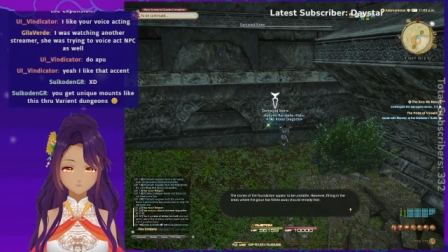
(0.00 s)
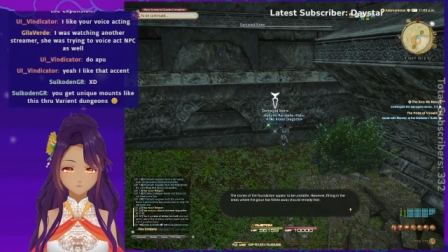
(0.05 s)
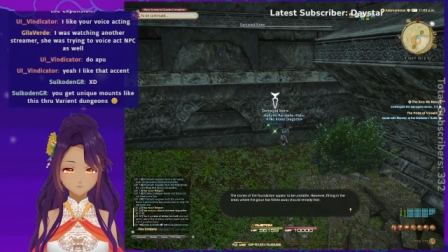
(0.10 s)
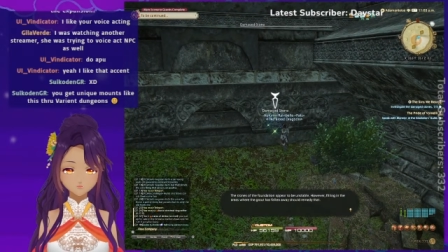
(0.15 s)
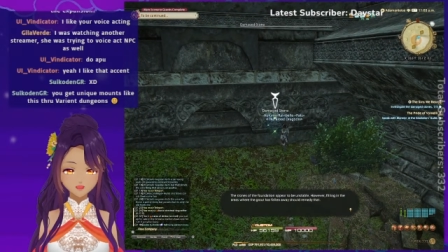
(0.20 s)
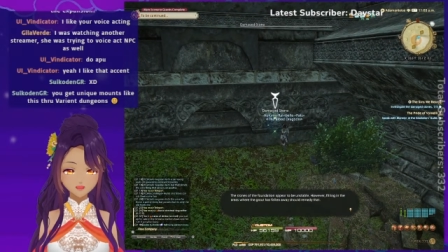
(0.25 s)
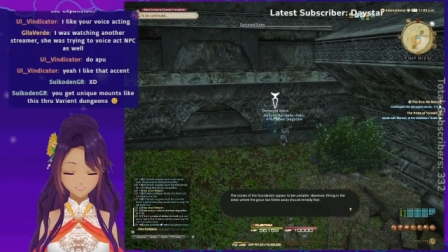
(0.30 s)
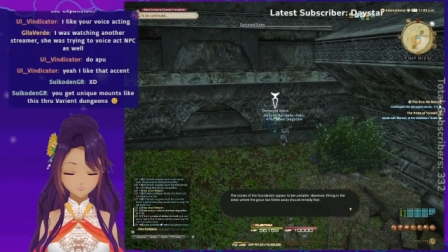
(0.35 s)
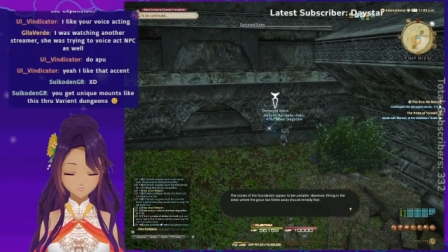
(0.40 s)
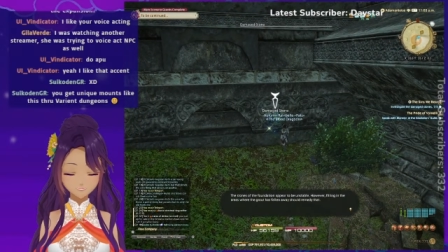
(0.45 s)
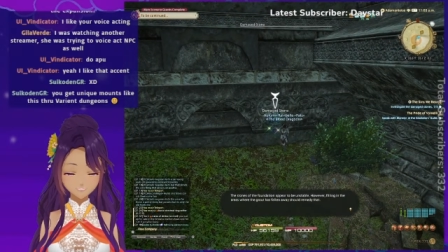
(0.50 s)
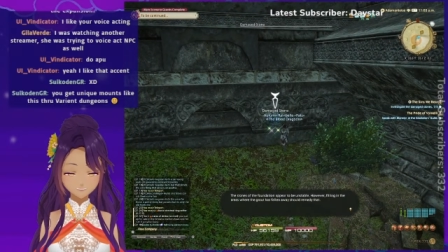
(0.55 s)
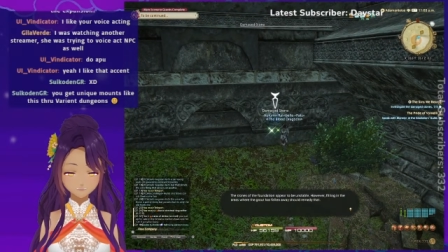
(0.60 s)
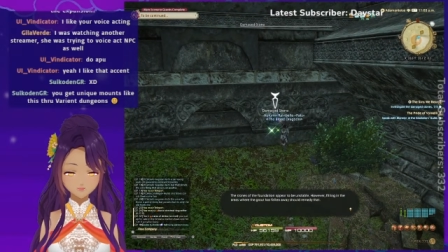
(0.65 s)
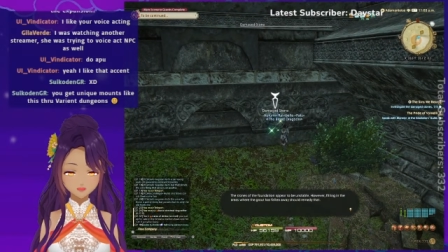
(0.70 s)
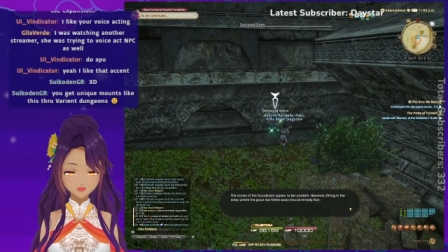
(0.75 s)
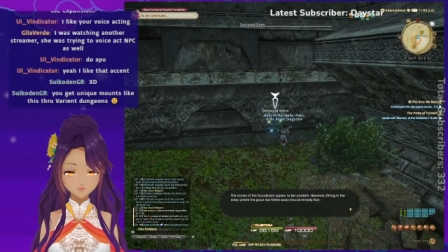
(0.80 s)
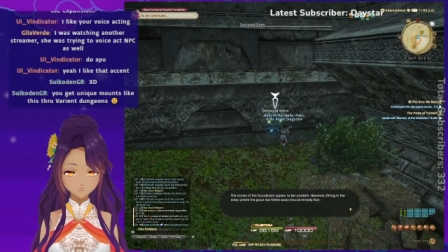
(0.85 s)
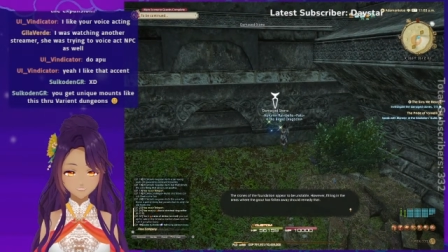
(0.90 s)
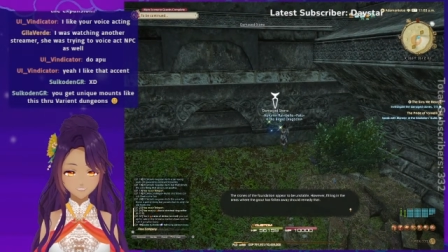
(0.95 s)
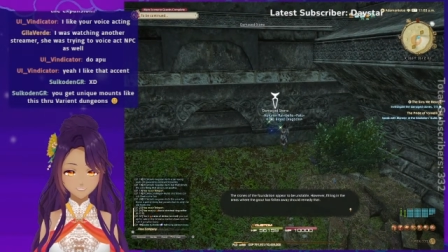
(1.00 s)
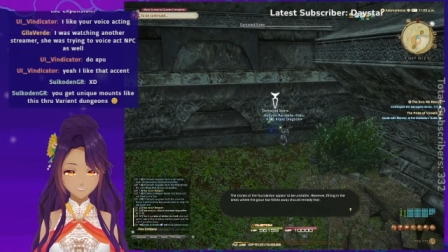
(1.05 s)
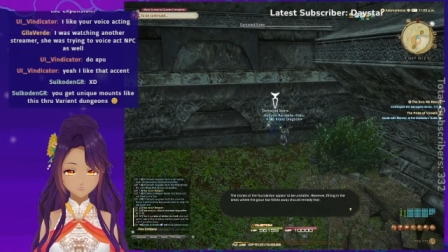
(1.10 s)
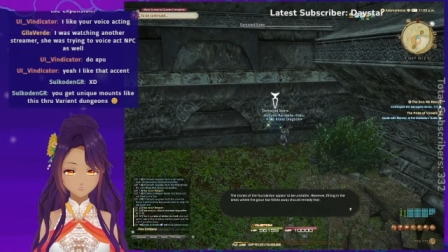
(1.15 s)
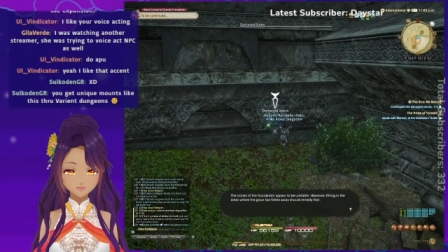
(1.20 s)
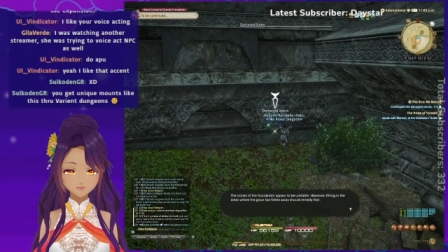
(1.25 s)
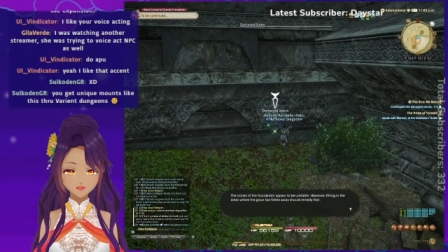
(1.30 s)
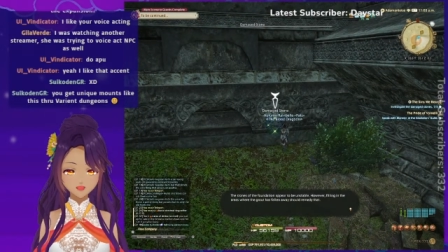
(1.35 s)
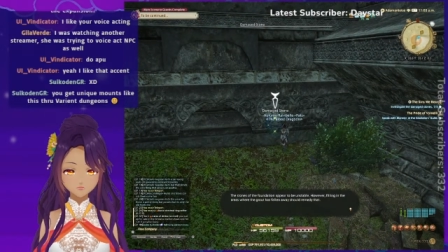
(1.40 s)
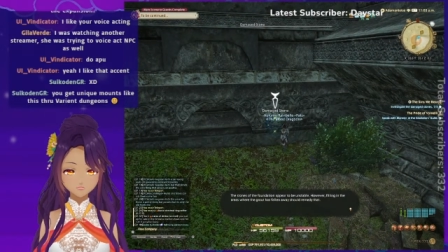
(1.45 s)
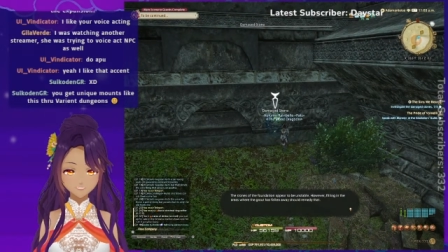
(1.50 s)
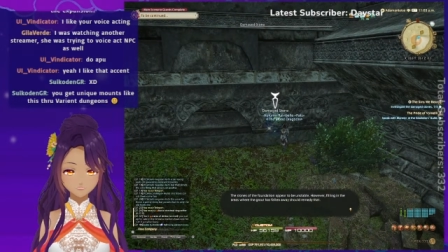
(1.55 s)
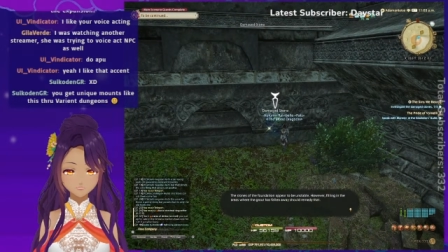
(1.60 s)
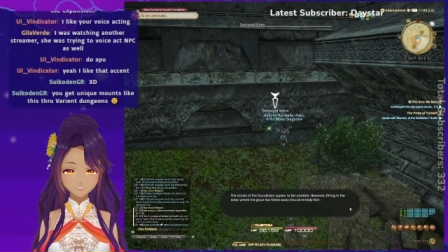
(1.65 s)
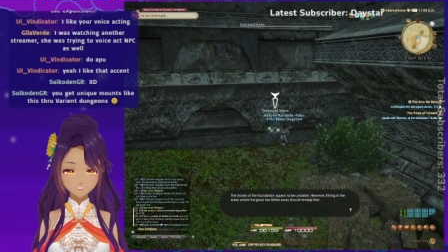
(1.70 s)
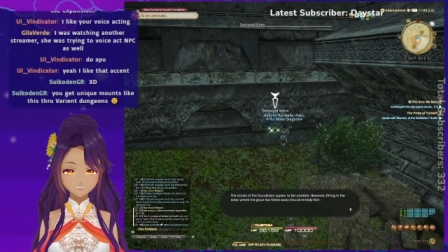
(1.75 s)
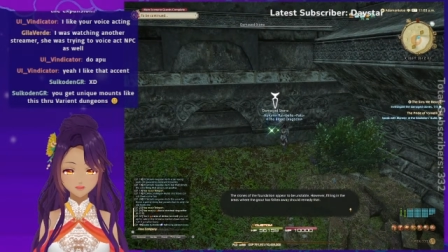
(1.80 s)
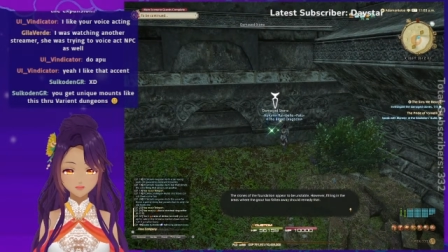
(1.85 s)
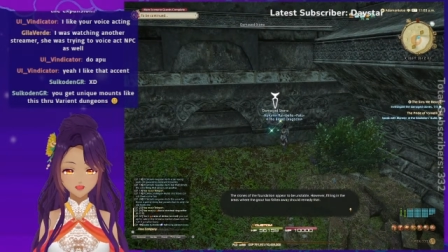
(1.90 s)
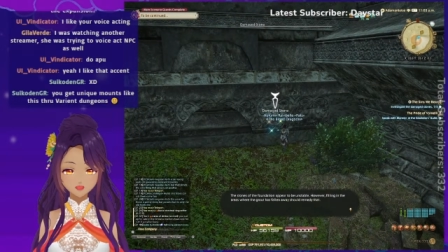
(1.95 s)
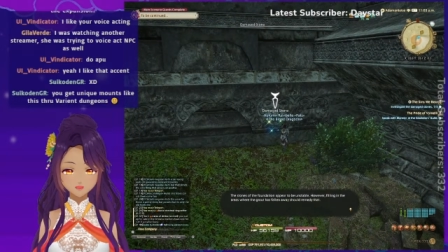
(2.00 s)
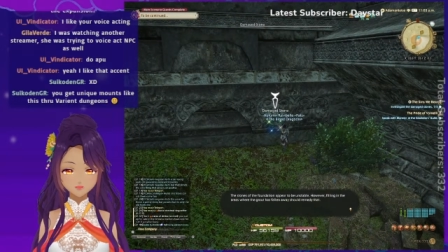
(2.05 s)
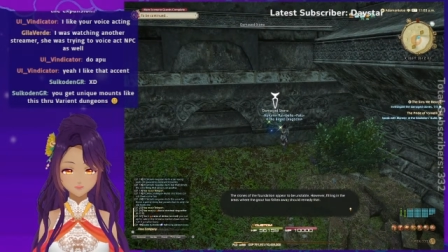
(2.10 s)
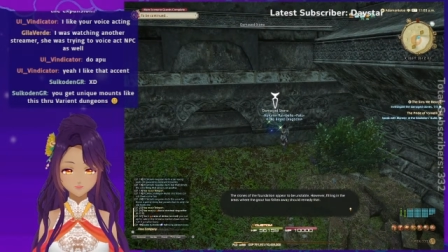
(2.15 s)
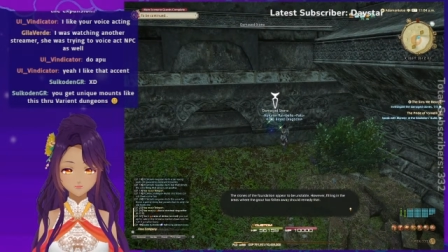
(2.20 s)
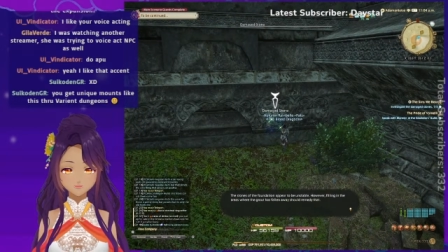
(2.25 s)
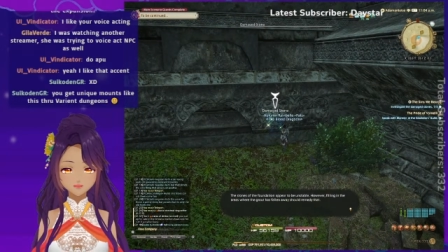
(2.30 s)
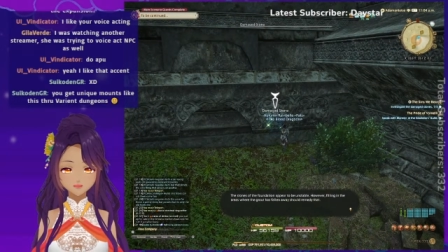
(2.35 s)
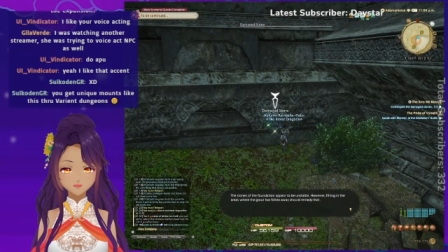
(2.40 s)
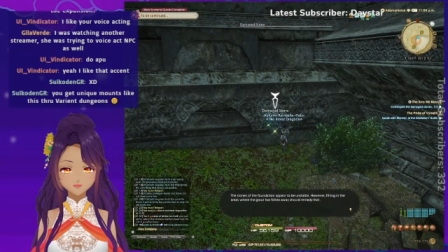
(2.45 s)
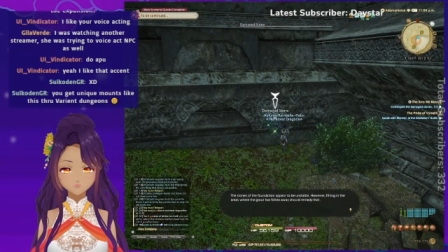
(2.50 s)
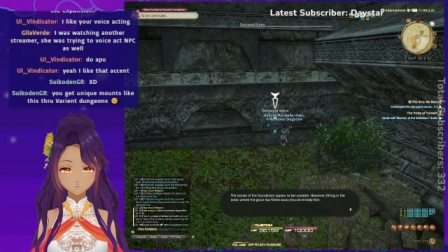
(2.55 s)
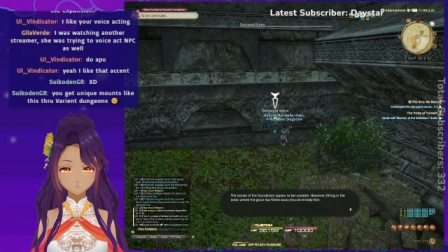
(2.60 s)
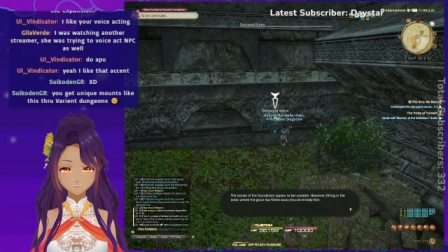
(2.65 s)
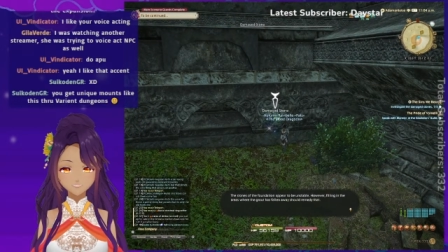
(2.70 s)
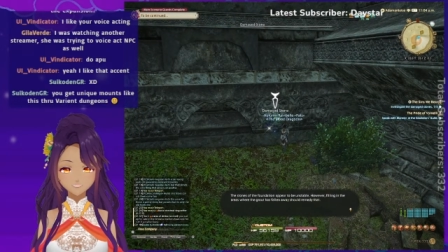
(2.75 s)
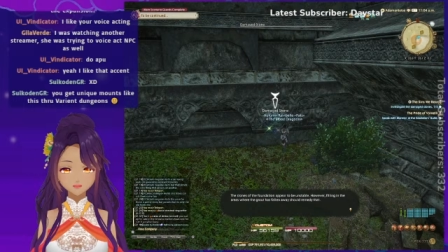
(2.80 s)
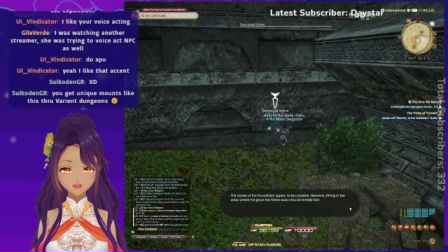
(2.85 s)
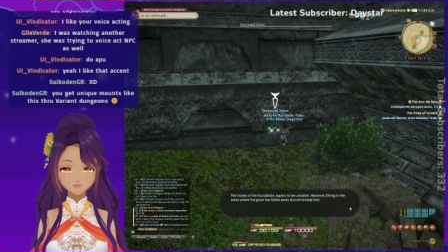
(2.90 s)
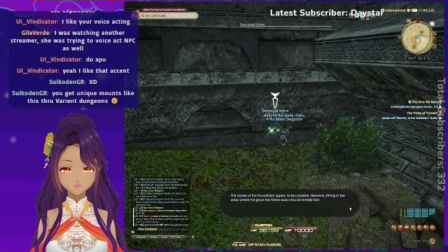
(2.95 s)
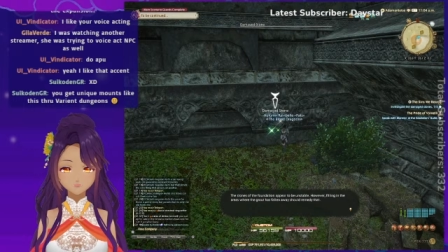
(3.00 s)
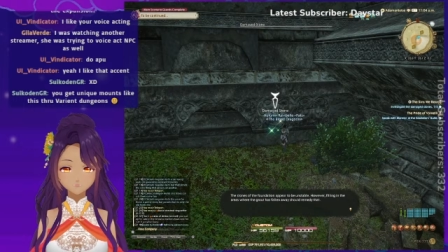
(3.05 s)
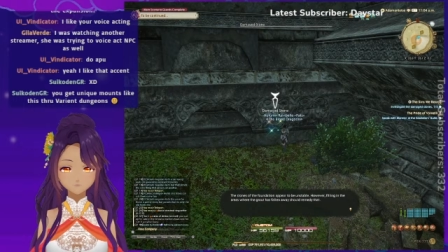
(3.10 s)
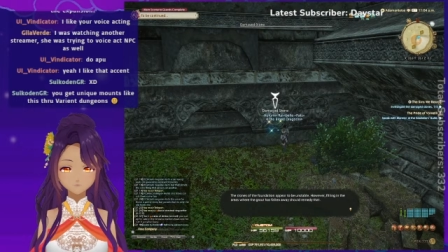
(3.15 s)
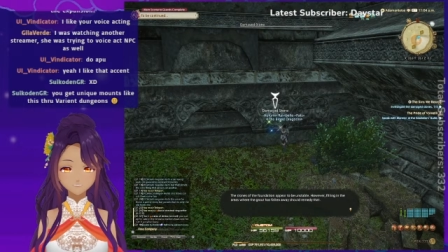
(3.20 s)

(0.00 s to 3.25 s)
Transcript: The stones of the foundation appear to be unstable.